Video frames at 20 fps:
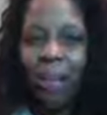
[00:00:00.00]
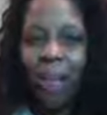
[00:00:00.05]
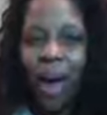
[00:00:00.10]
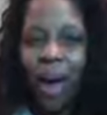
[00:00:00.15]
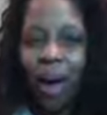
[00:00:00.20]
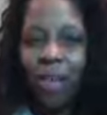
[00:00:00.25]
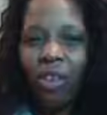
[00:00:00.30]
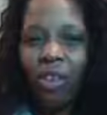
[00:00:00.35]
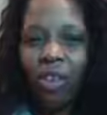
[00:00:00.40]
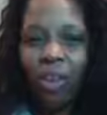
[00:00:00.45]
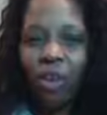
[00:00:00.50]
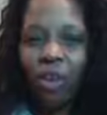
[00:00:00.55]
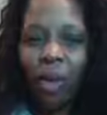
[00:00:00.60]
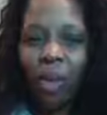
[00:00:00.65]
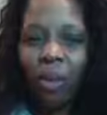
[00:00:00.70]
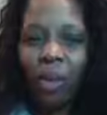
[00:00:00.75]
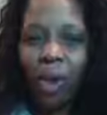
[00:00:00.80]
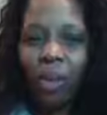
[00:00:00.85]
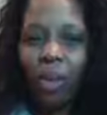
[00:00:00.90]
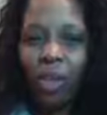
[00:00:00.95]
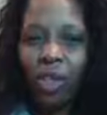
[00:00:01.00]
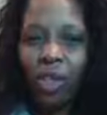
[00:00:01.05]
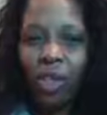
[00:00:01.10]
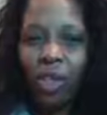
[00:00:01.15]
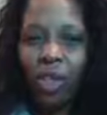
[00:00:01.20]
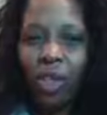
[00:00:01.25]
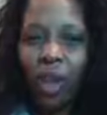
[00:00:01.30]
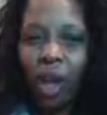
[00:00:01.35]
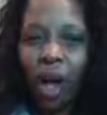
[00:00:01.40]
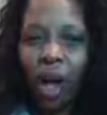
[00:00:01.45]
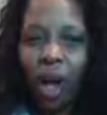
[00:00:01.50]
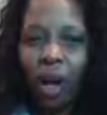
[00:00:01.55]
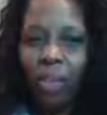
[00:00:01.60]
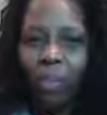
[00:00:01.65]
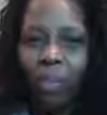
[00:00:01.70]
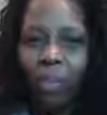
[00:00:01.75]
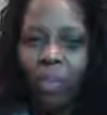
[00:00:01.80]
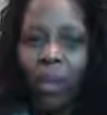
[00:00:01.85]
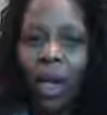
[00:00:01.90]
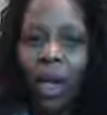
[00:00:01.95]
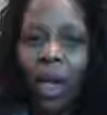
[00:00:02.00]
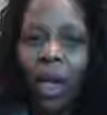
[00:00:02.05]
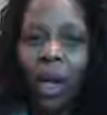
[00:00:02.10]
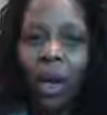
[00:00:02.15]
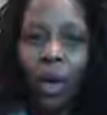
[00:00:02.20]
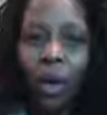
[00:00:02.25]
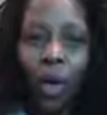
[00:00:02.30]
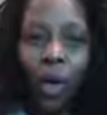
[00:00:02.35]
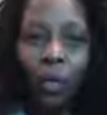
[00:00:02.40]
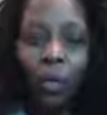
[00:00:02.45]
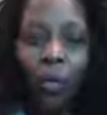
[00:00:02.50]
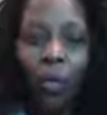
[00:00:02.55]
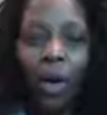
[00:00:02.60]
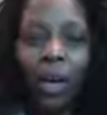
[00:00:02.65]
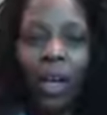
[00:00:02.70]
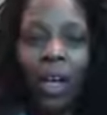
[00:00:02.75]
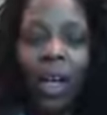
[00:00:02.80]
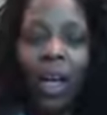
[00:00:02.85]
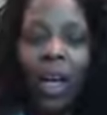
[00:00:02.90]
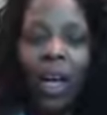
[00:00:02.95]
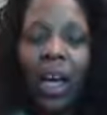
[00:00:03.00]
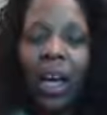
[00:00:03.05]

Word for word: marriage agreement with your girlfriend.